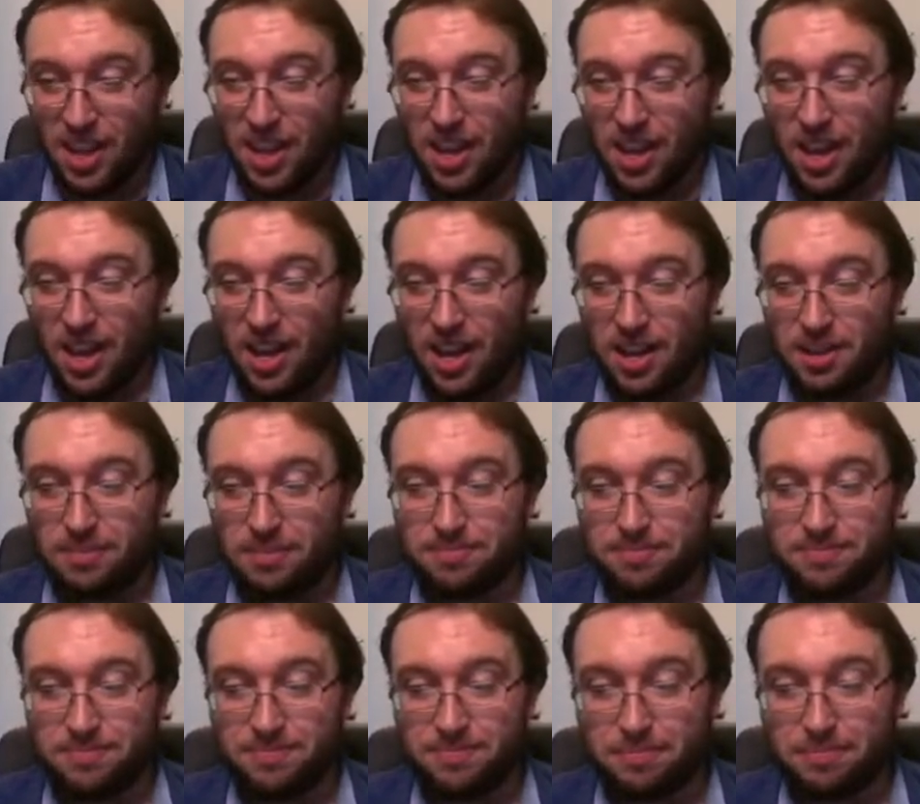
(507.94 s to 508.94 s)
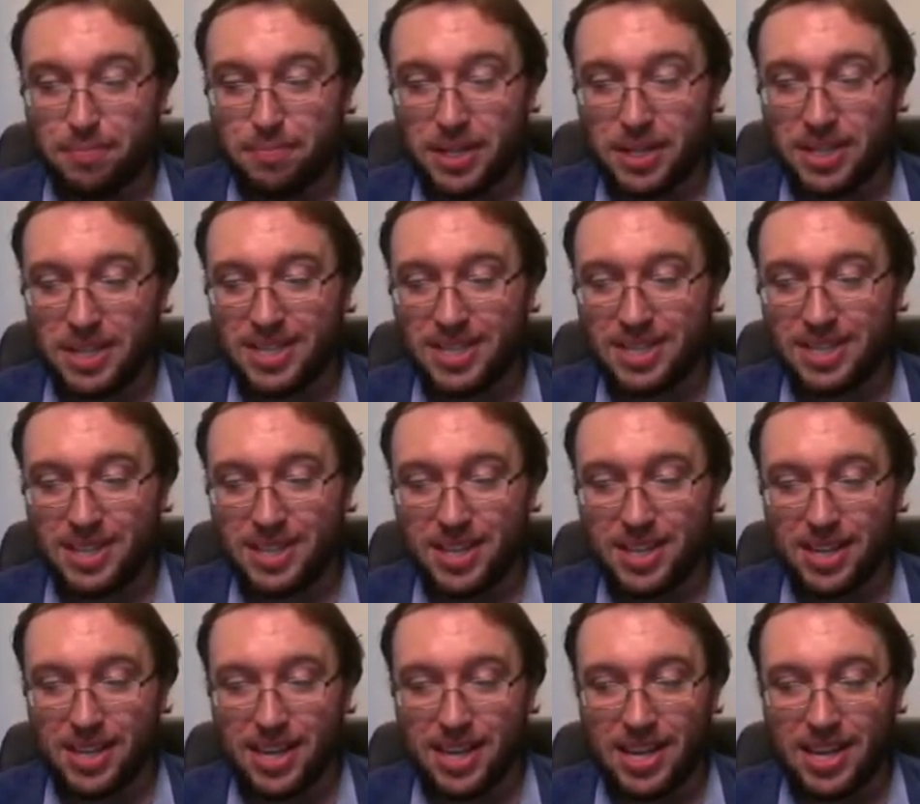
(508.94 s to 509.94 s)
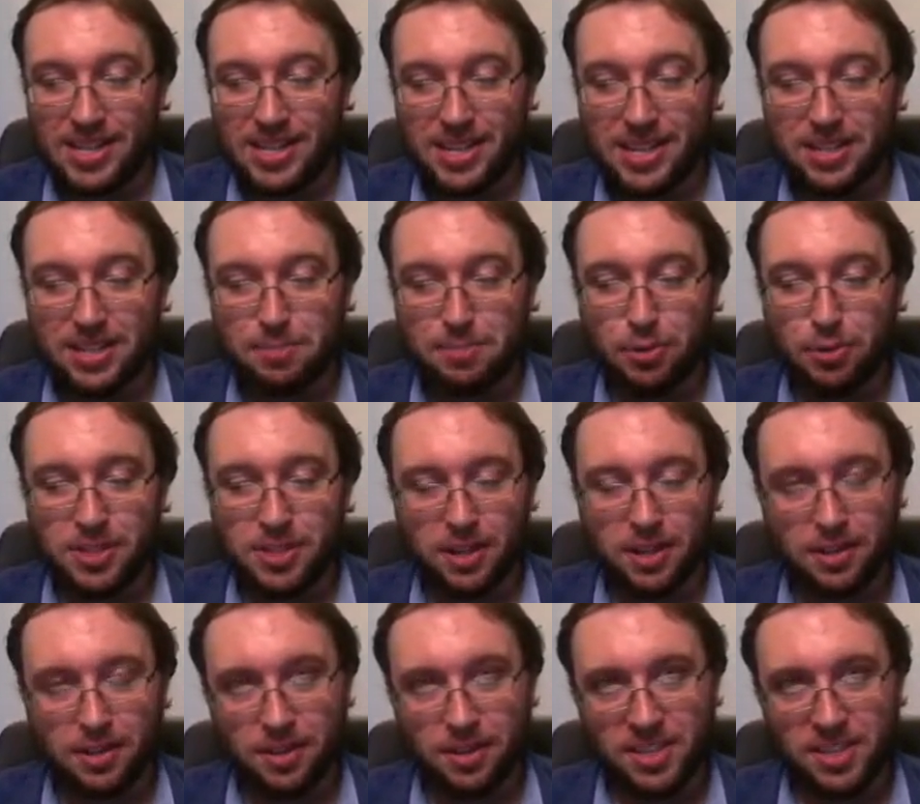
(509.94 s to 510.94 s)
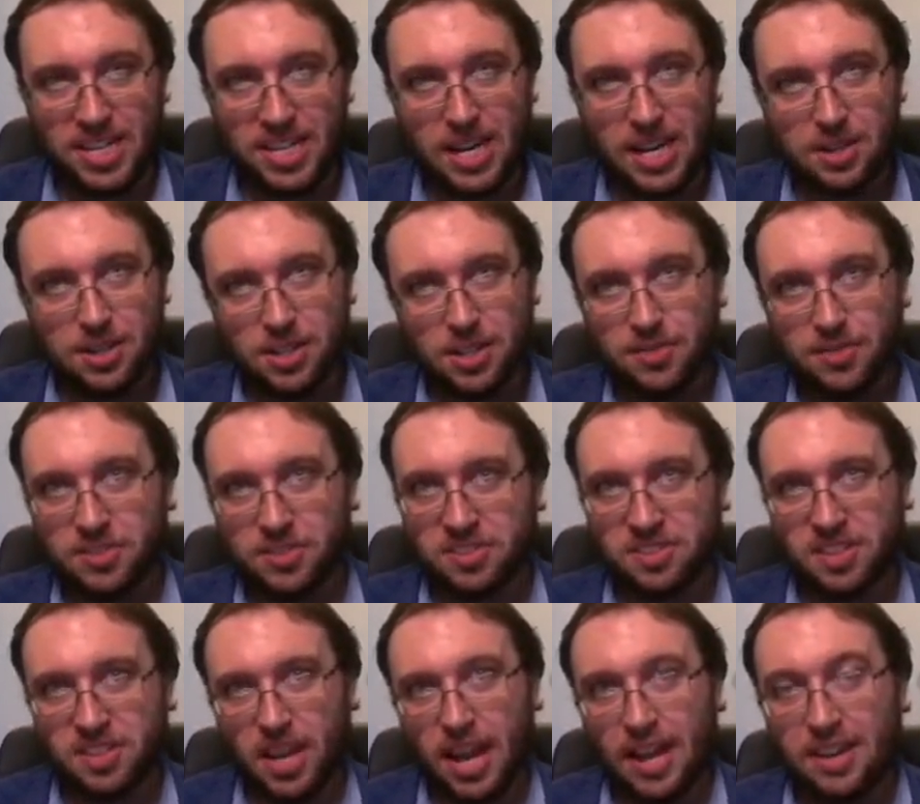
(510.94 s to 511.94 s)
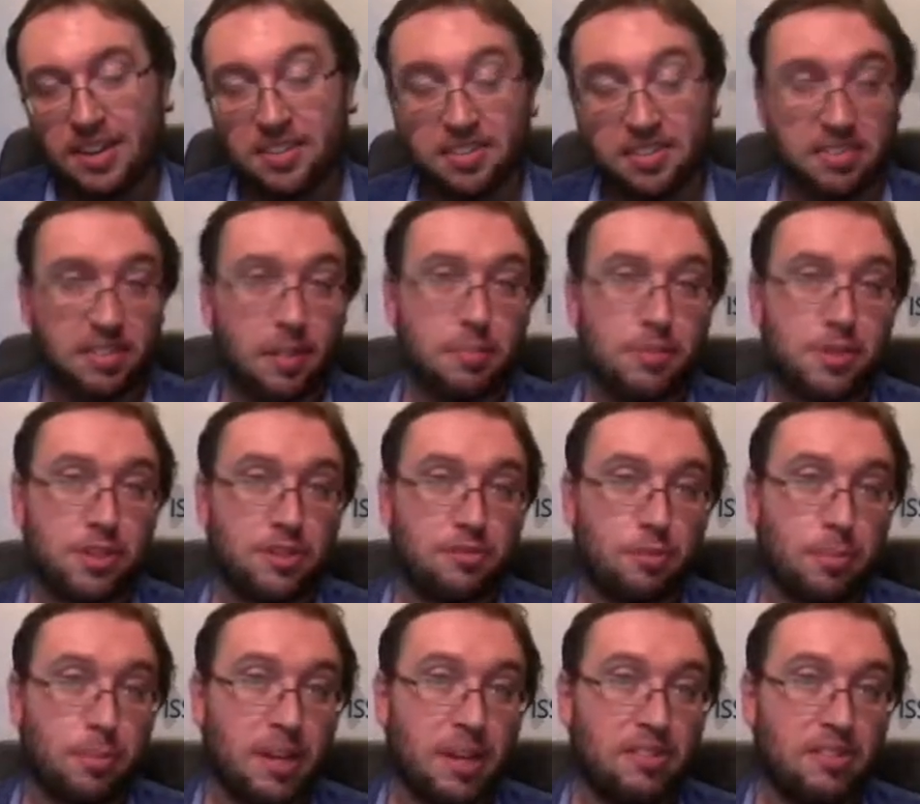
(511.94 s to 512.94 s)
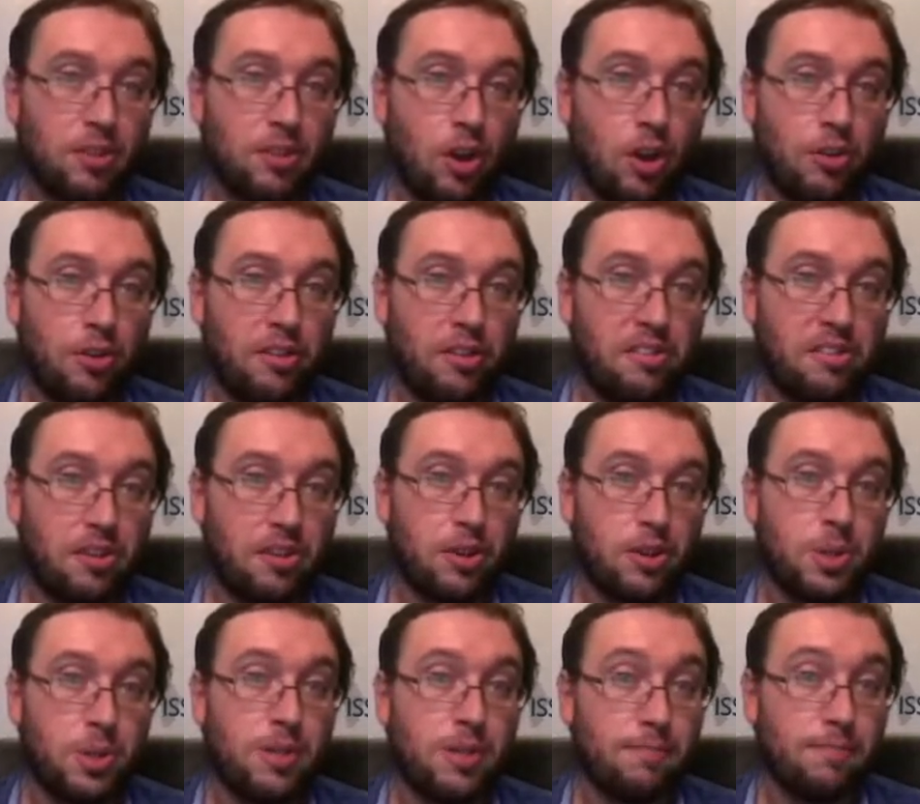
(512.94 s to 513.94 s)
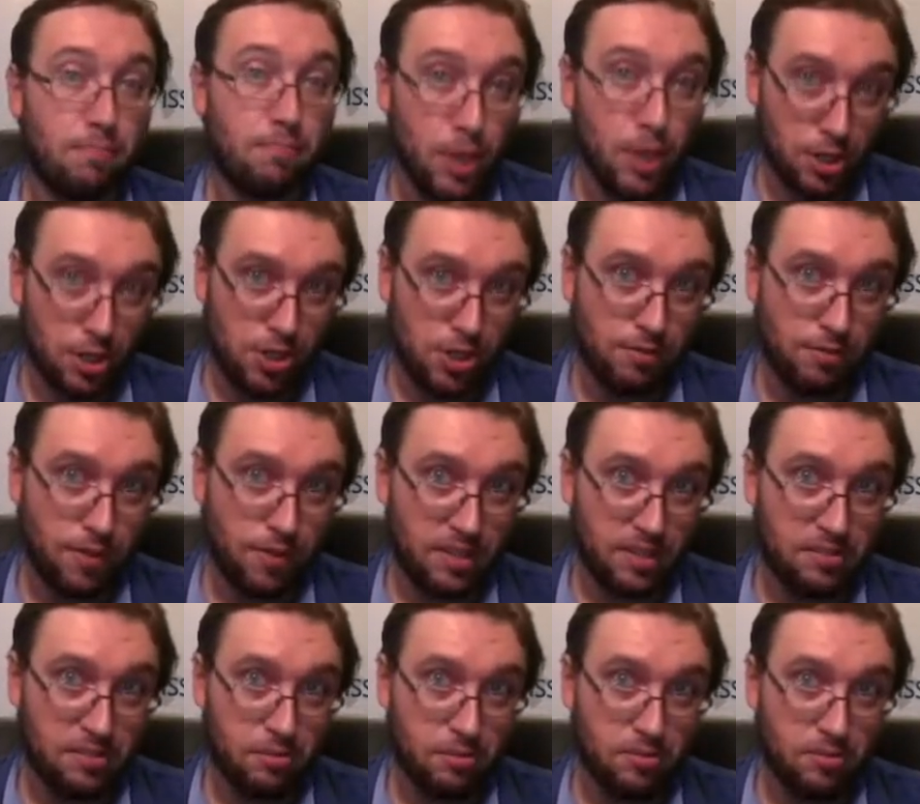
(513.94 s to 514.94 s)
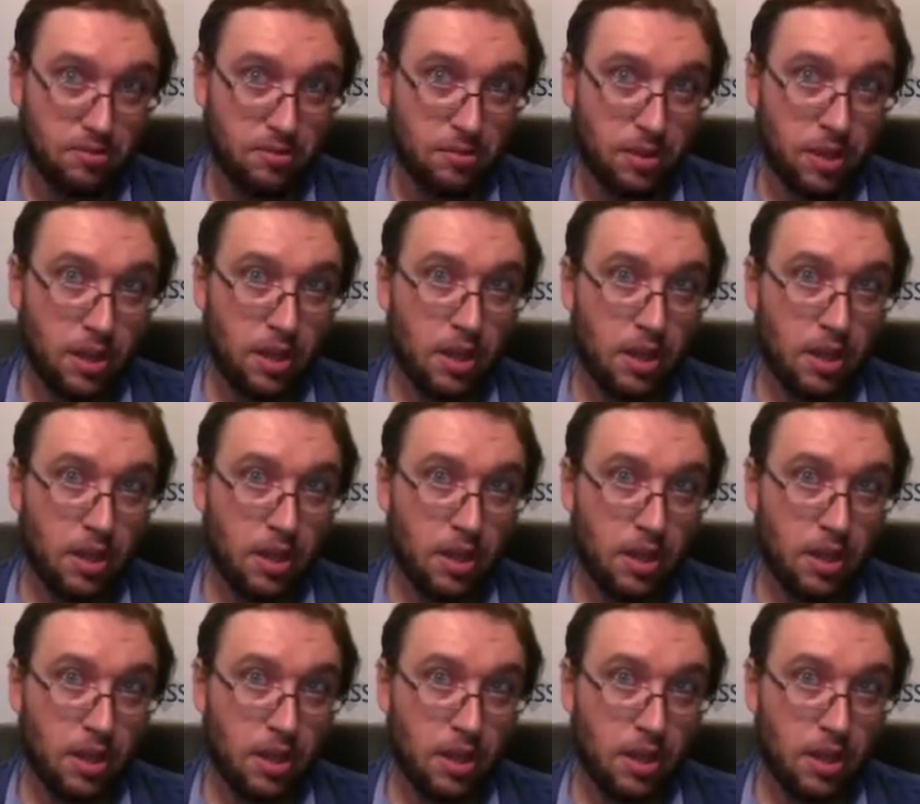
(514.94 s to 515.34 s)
But it does point out that the narrative and its assumptions were based on the security of merchant vessels.